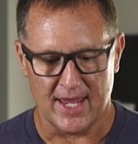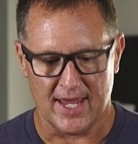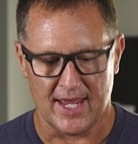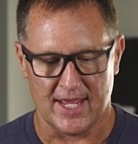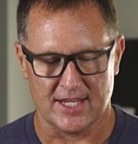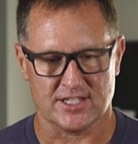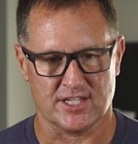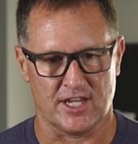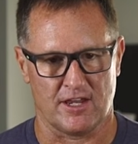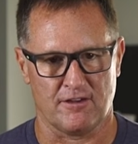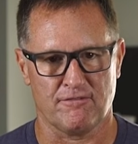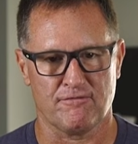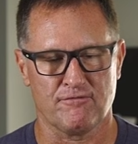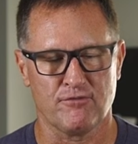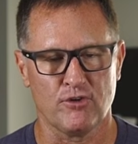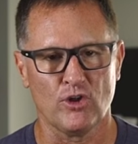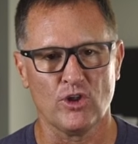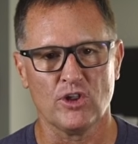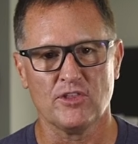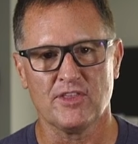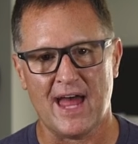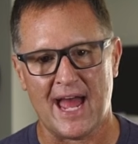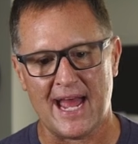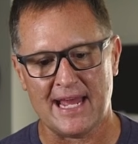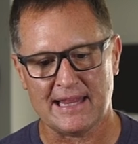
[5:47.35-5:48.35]
It's a
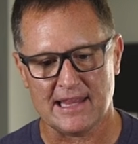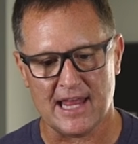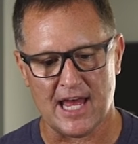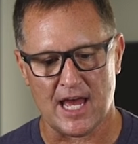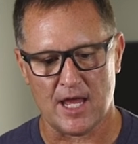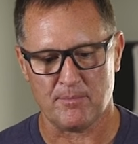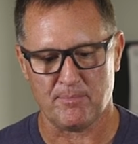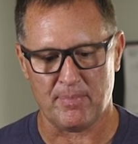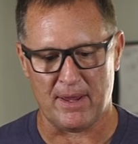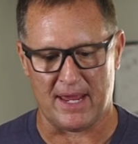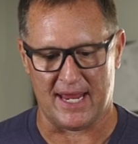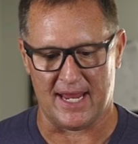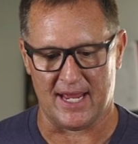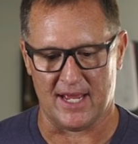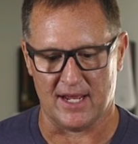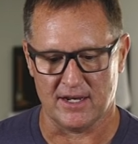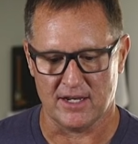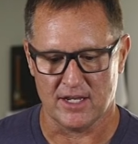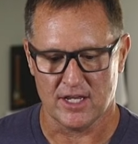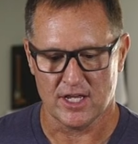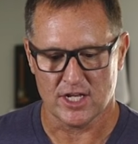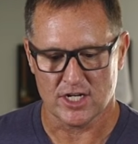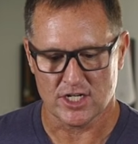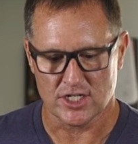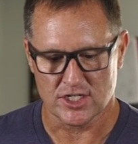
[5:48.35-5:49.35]
full nylon pant,
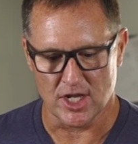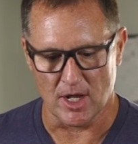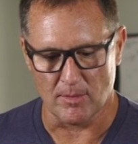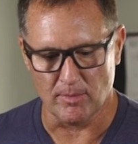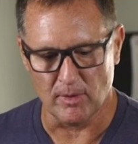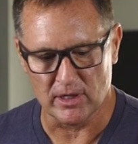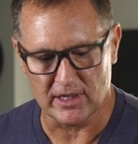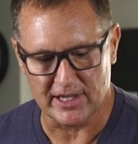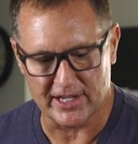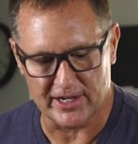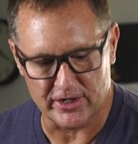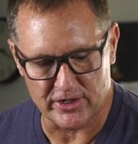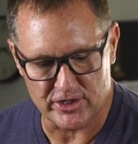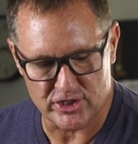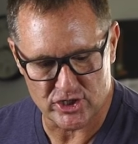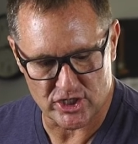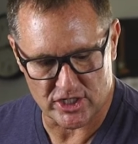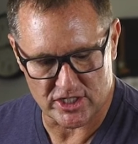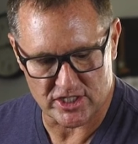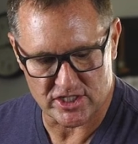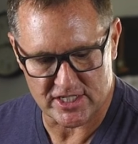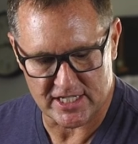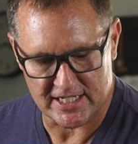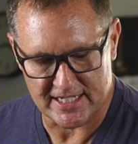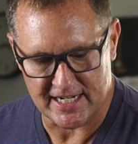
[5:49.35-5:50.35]
double layered, as you
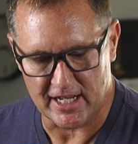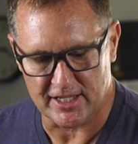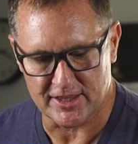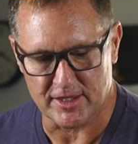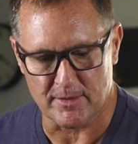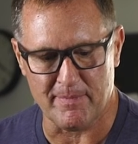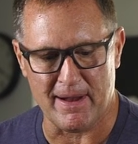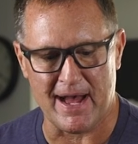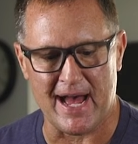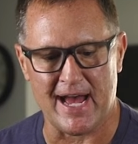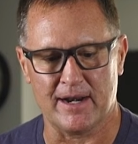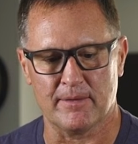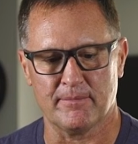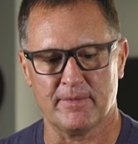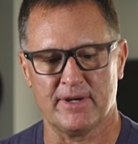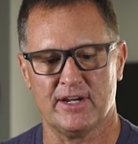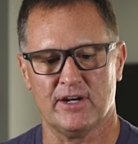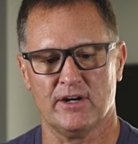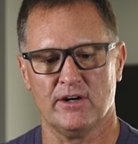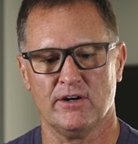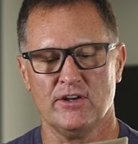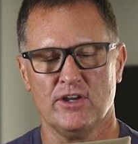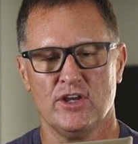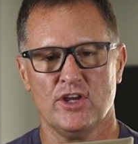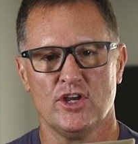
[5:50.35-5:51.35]
can see down at the bottom
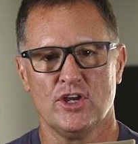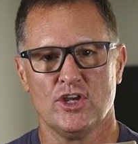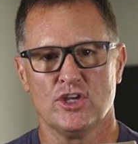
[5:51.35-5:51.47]
here.